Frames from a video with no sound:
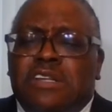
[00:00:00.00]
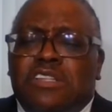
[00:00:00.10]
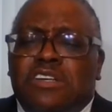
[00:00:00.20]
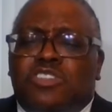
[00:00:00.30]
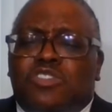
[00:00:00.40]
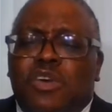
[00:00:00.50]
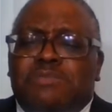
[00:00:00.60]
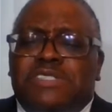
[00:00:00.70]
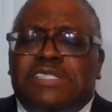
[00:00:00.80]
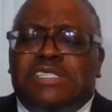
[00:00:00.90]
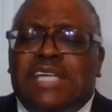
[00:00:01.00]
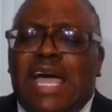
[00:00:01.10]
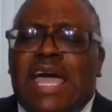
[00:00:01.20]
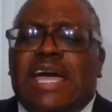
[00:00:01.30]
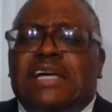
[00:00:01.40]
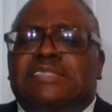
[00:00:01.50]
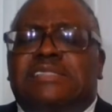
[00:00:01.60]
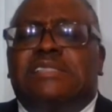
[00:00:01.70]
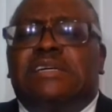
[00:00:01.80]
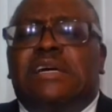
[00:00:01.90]
The scripture
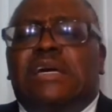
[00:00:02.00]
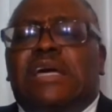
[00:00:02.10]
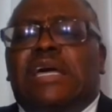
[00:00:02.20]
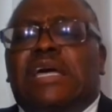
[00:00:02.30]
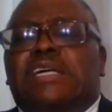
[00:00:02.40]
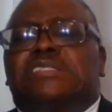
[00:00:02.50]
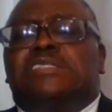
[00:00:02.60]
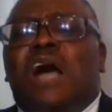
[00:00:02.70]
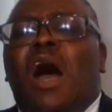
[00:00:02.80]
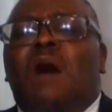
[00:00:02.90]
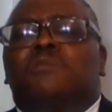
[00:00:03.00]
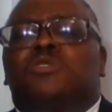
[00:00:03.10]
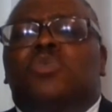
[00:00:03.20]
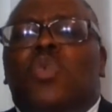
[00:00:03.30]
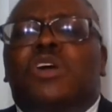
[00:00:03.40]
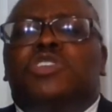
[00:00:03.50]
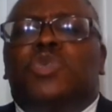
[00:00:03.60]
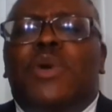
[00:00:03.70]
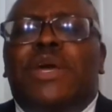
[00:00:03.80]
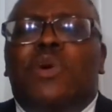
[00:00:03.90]
says in Psalms
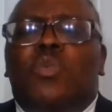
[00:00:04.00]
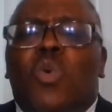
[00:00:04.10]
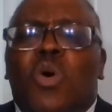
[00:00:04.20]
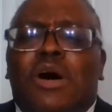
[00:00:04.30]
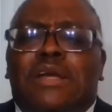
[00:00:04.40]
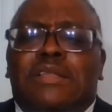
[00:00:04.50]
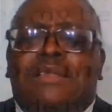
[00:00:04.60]
121